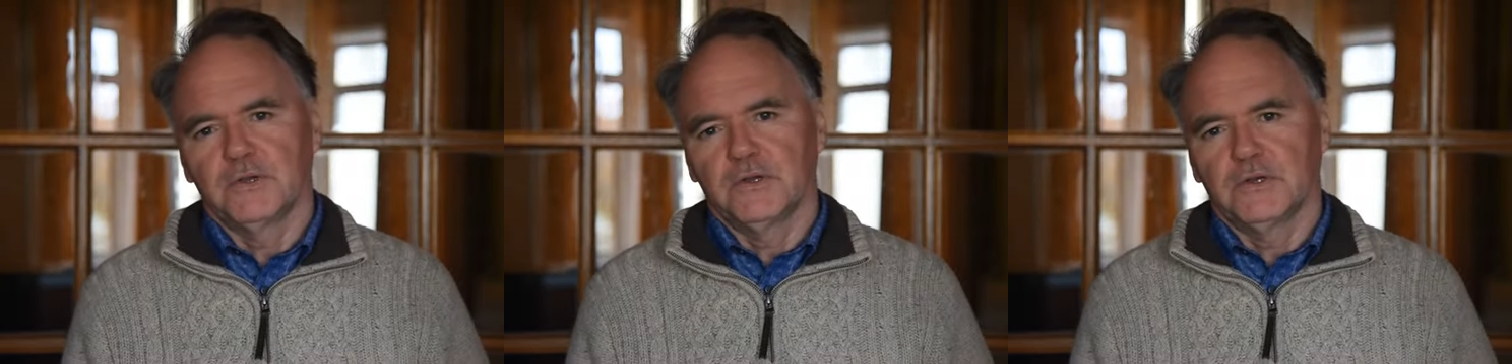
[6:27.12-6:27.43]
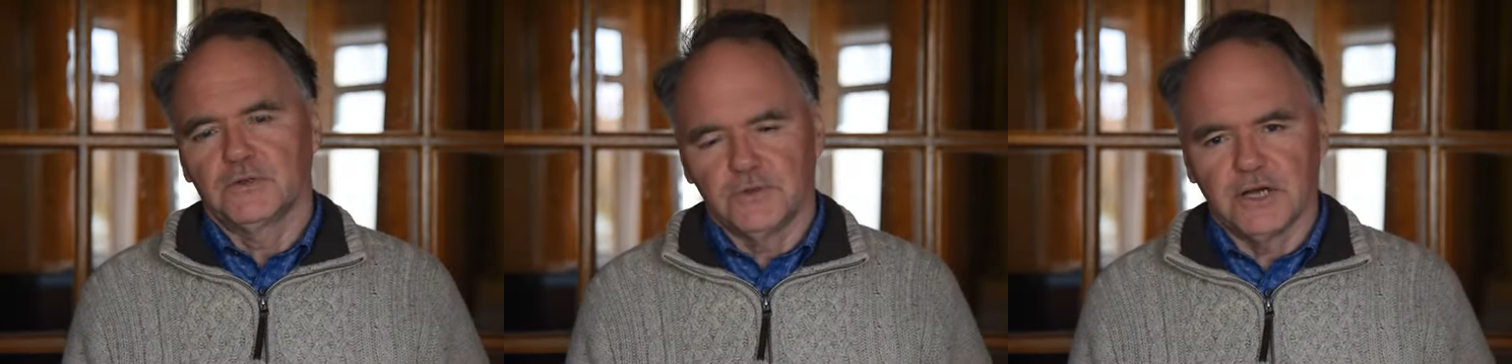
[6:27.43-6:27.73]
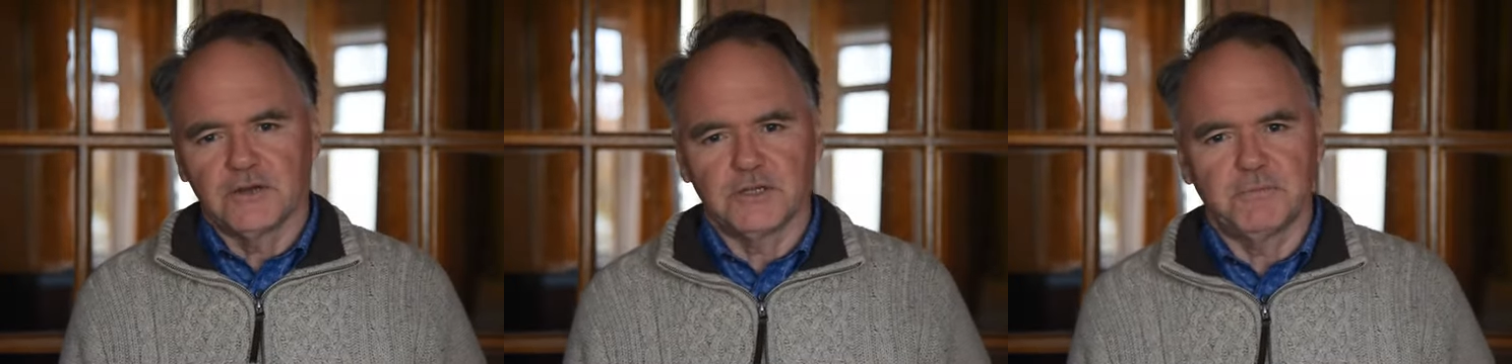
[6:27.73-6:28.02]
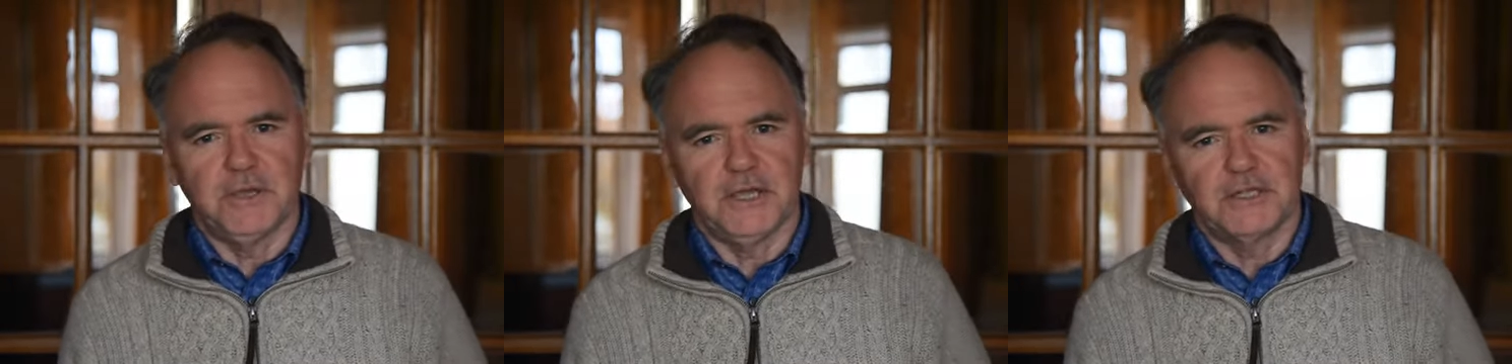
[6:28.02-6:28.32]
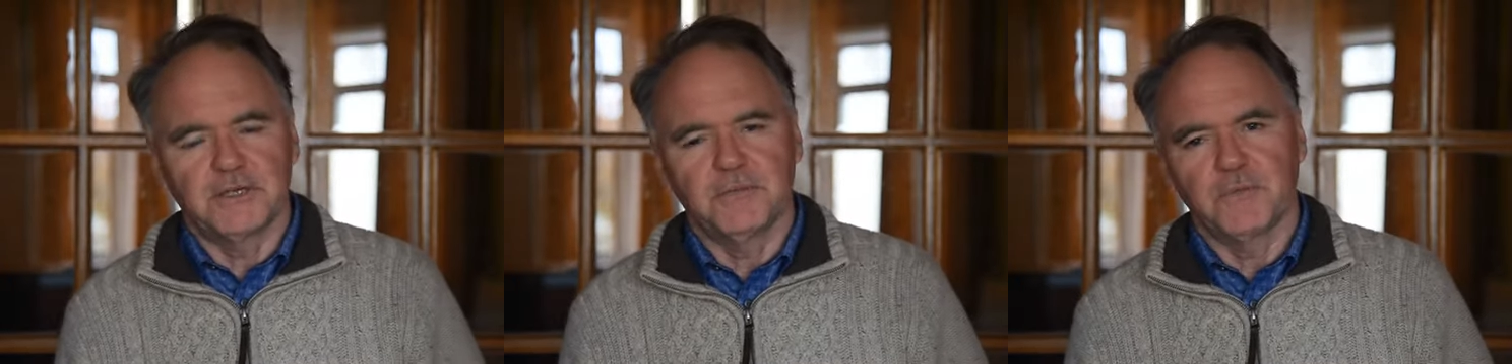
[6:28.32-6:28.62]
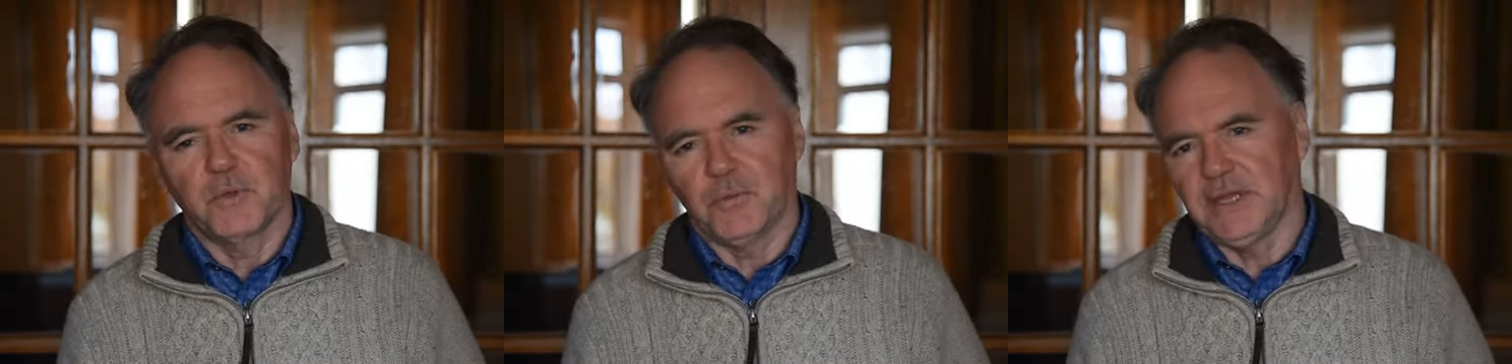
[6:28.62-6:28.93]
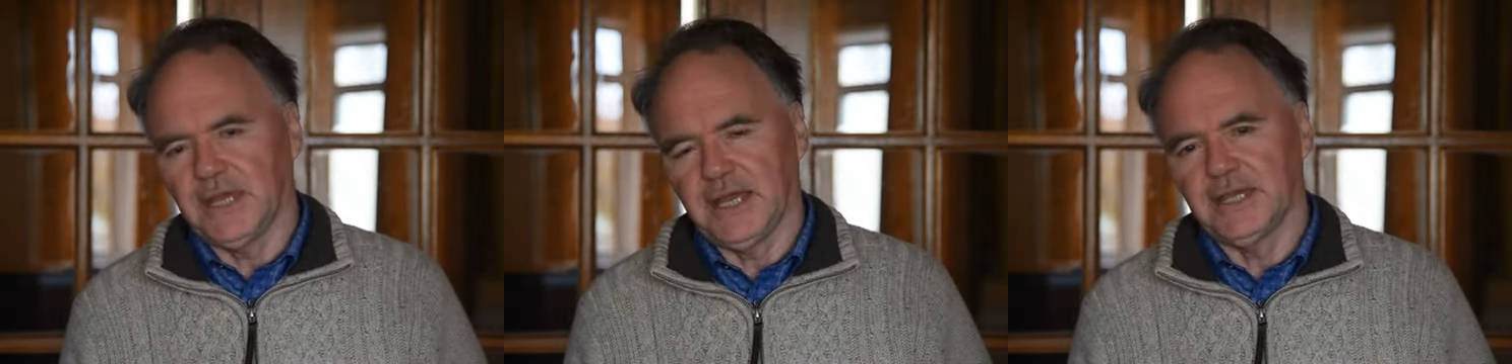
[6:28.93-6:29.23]
So in that respect,
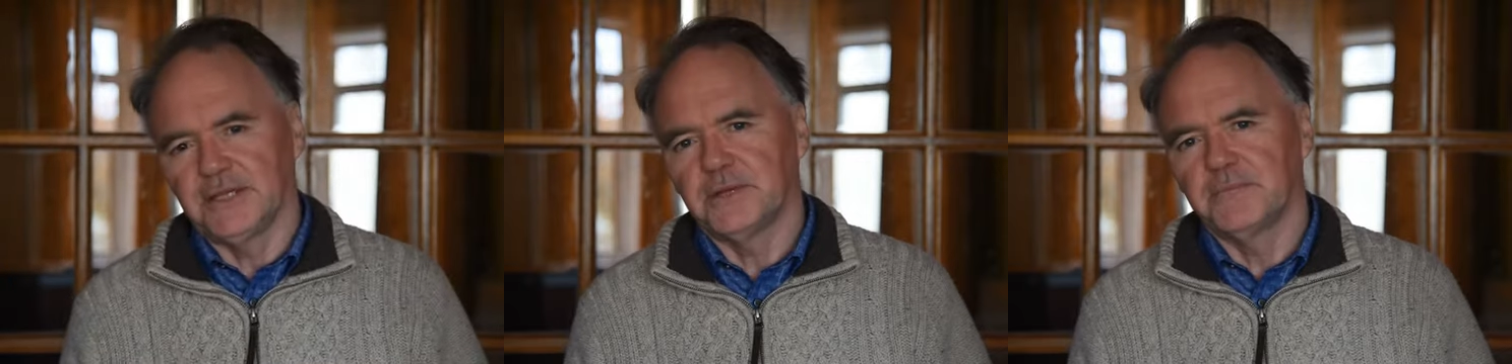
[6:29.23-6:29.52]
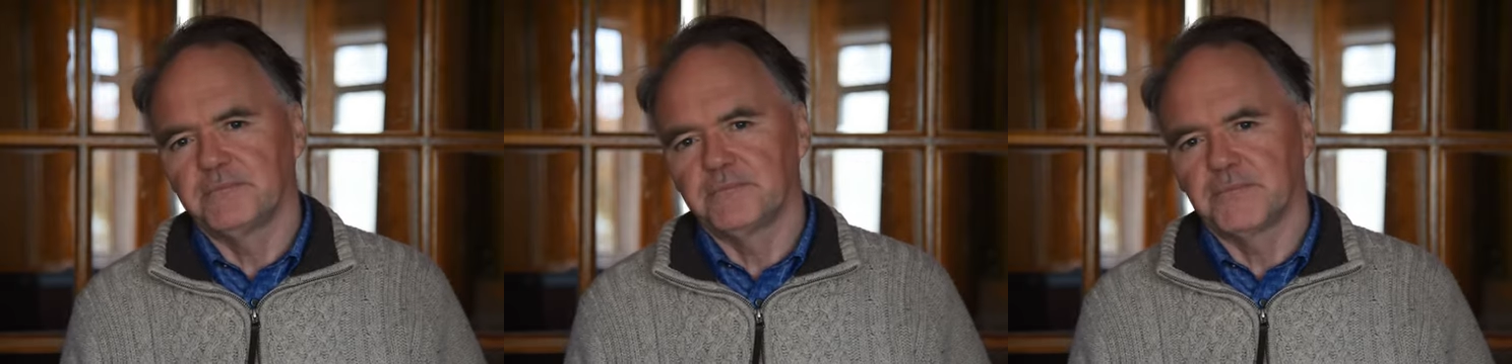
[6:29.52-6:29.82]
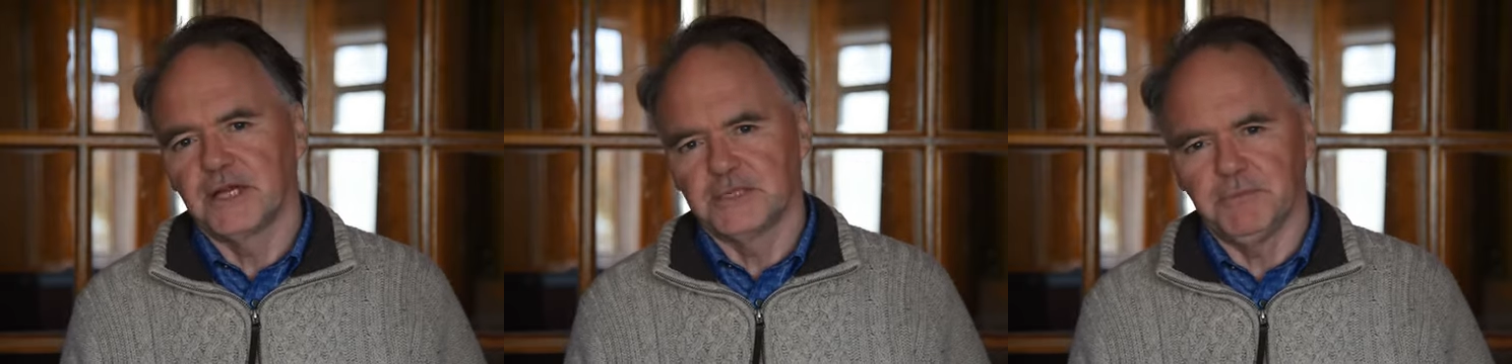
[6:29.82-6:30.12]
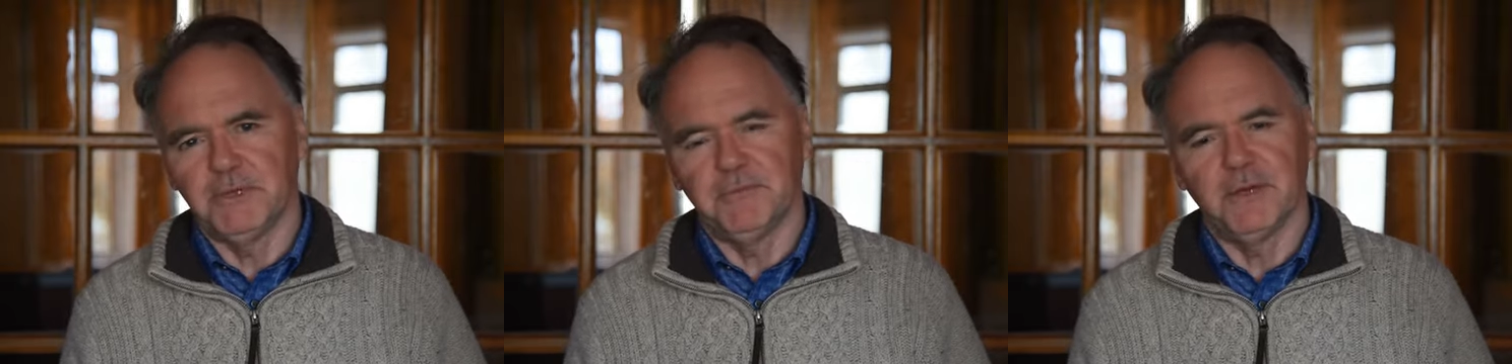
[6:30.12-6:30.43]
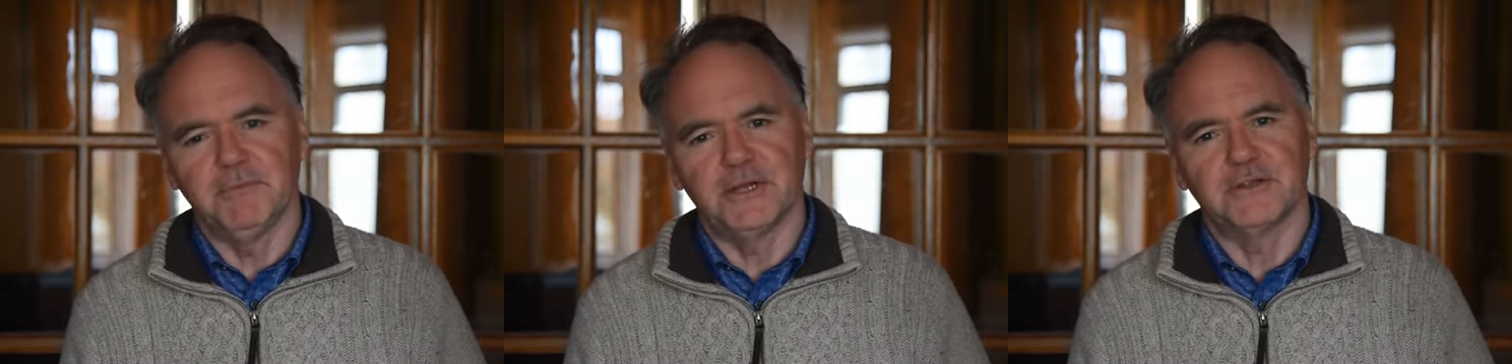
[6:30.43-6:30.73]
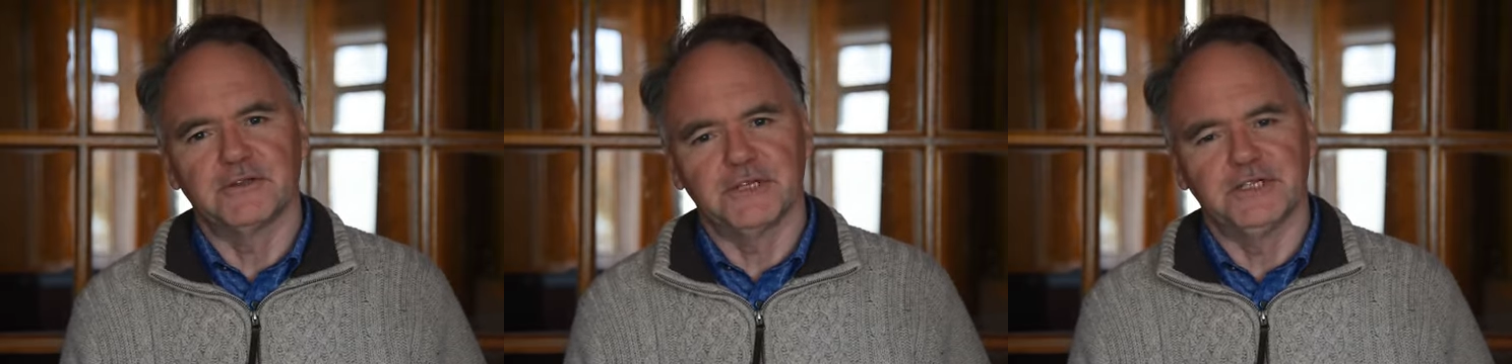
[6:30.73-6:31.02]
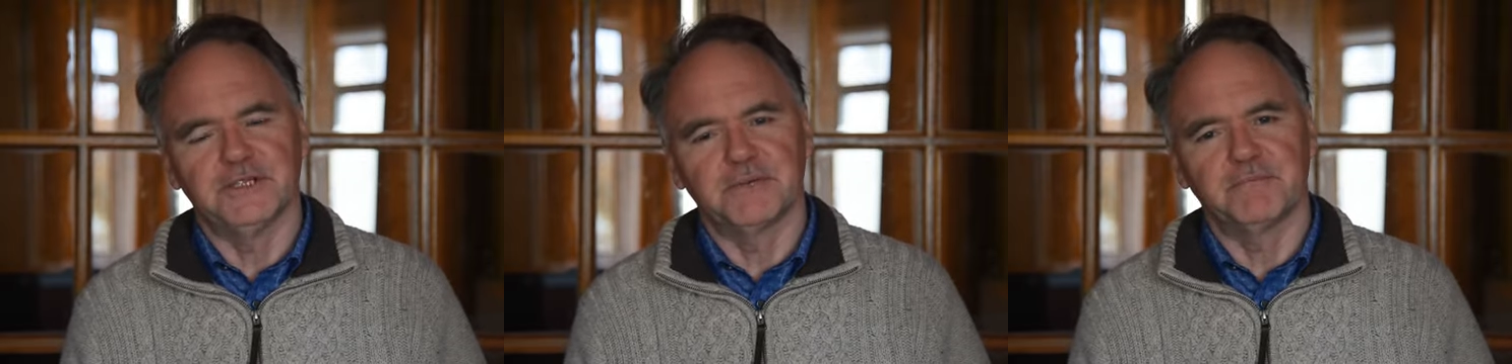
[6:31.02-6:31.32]
Whitehead has made me a better
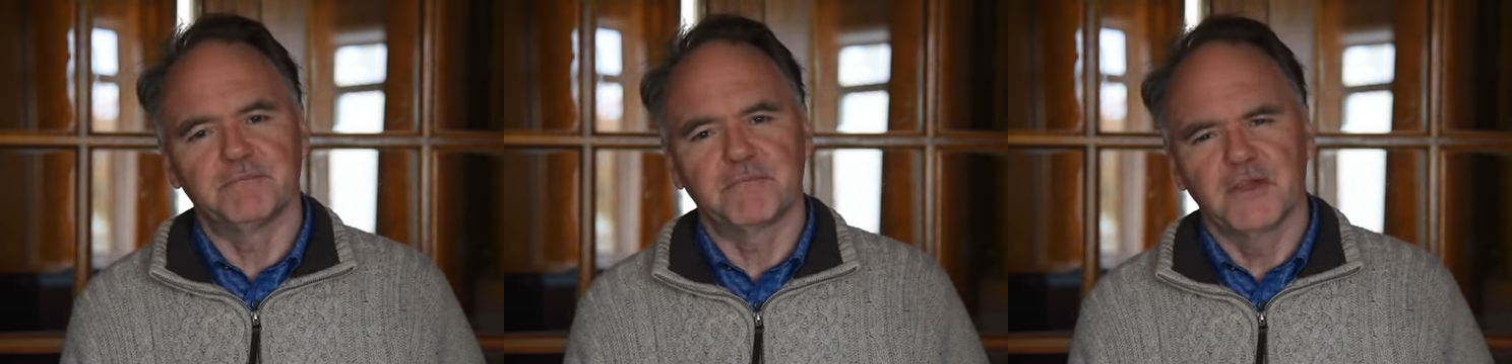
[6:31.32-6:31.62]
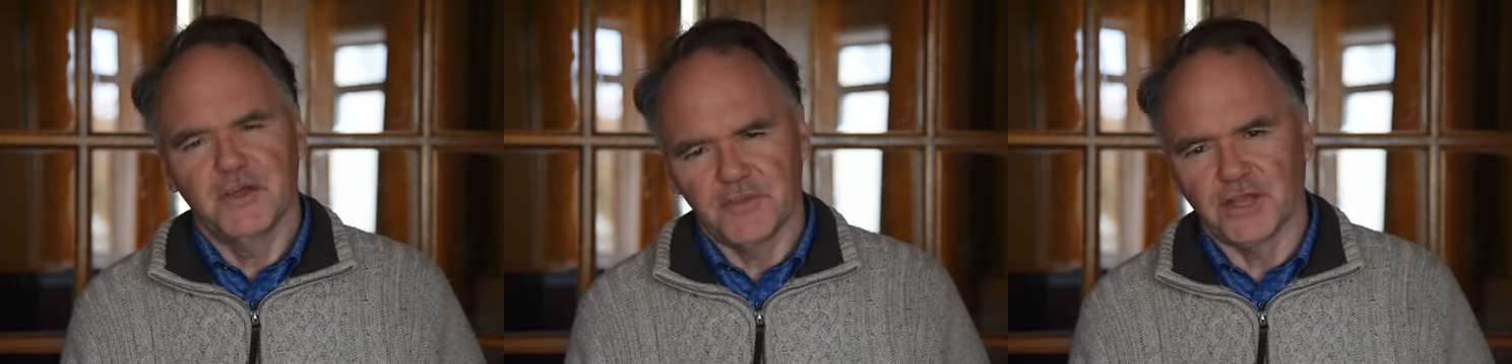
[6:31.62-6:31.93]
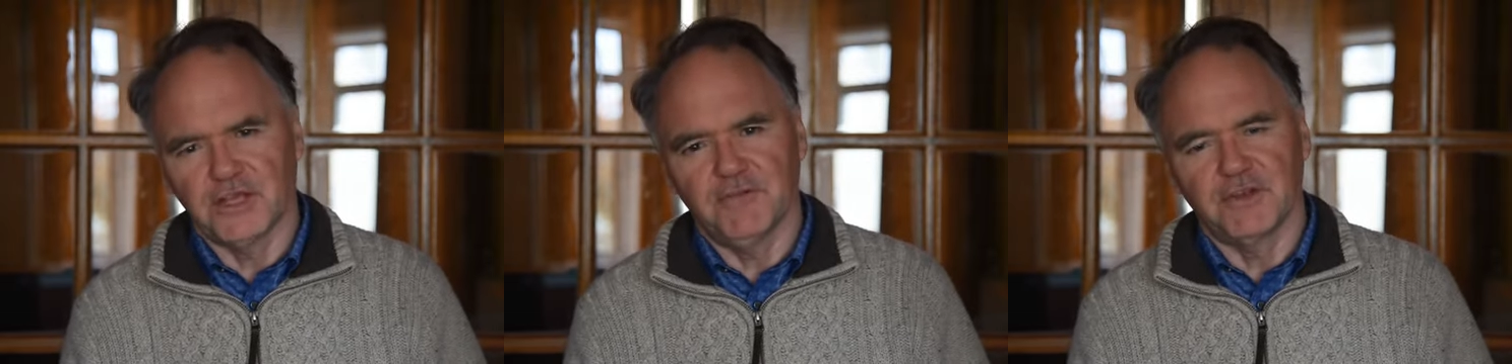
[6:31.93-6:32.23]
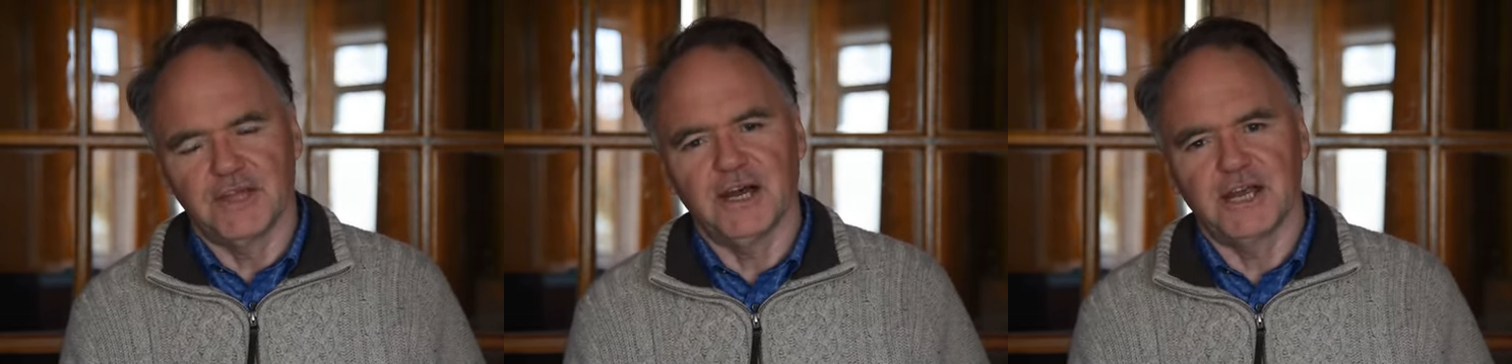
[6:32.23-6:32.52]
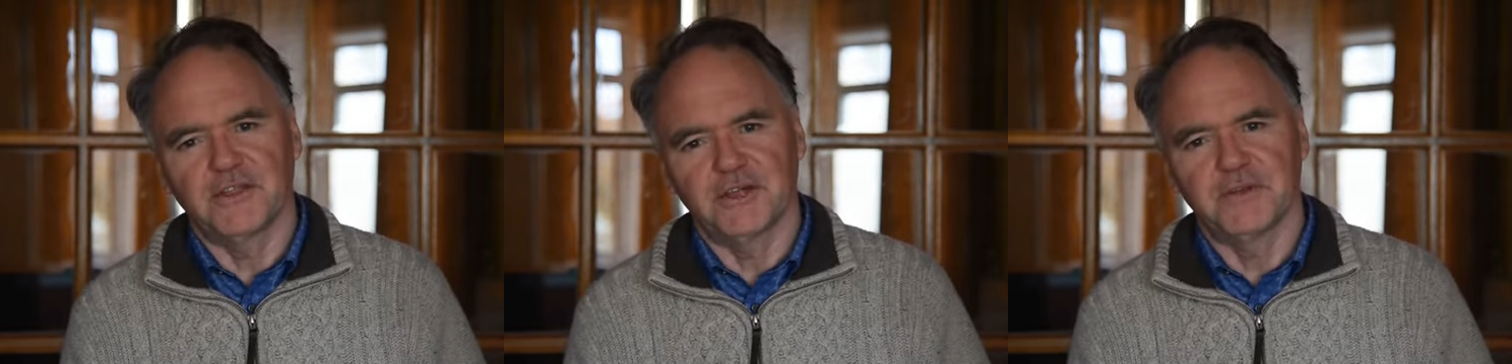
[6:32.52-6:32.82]
teacher. Thank you for that, Arthur.